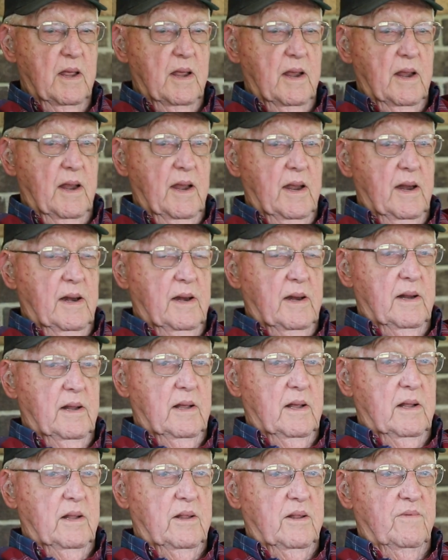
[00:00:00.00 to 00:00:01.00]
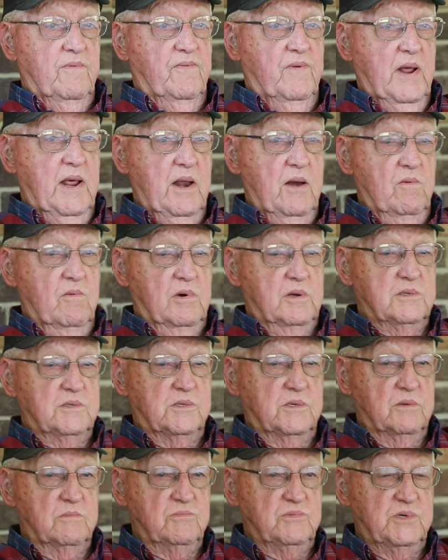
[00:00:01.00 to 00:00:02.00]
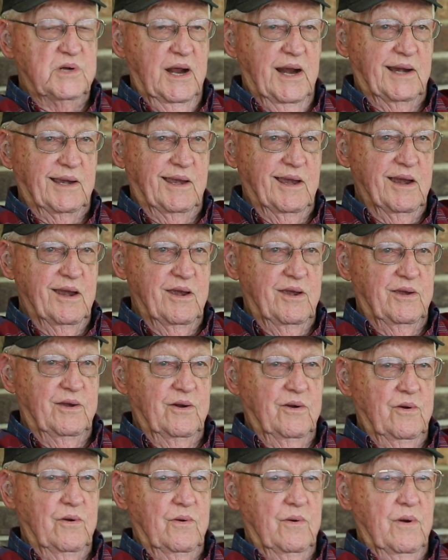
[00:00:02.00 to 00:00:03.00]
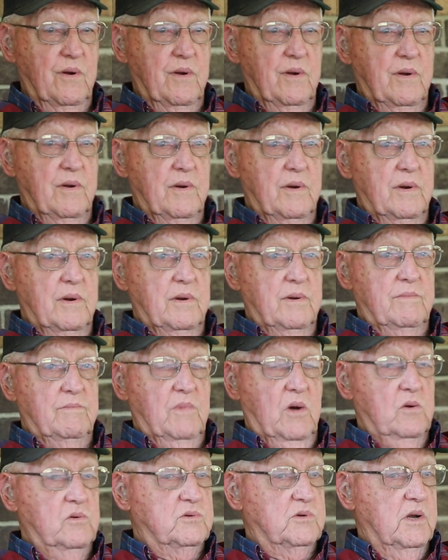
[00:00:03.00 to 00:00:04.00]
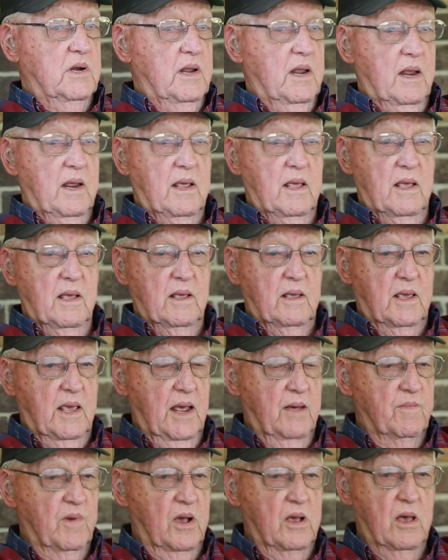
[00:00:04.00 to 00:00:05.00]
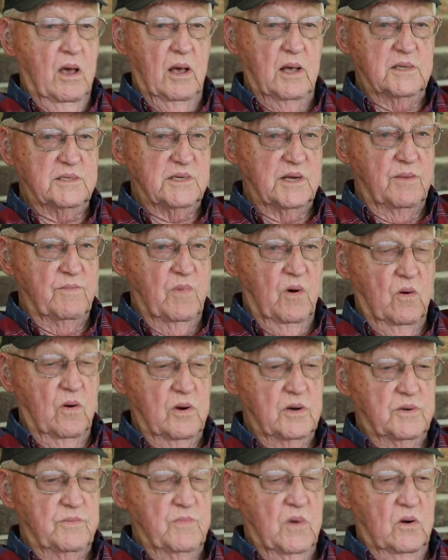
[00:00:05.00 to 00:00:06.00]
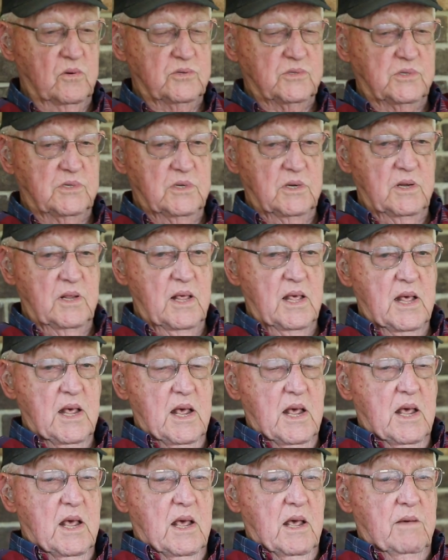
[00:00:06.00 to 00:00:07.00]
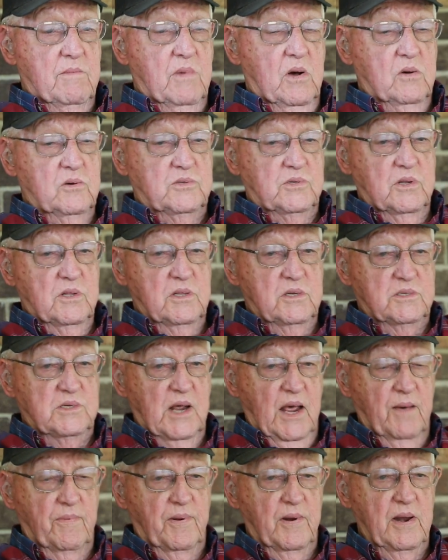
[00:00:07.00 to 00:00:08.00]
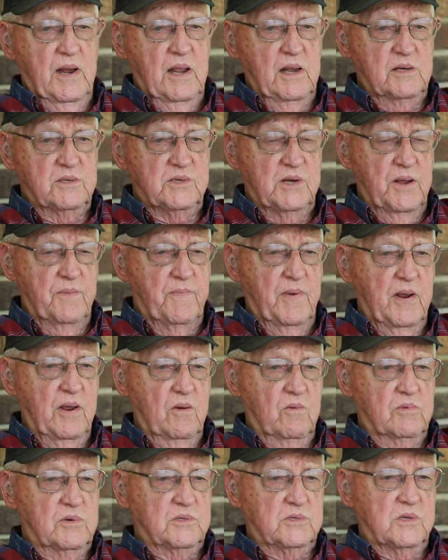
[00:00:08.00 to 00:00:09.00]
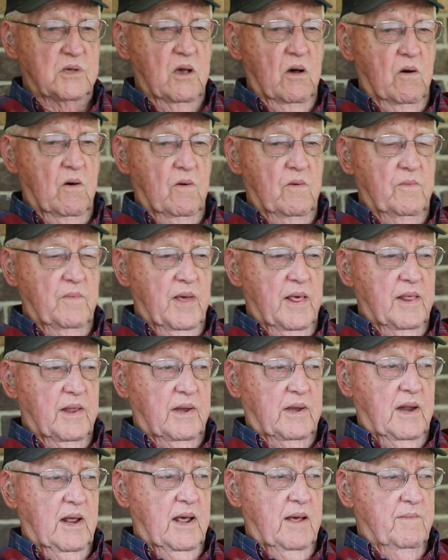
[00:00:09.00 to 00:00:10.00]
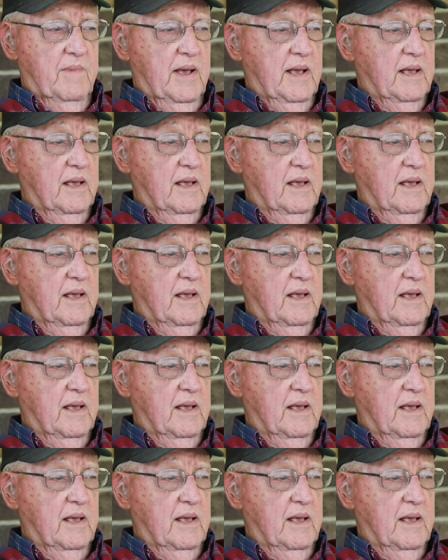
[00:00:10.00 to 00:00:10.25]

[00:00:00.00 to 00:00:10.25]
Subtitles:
And the fleet was subjected to mostly kamikaze boys. Most of the Japanese shipping was gone by the time I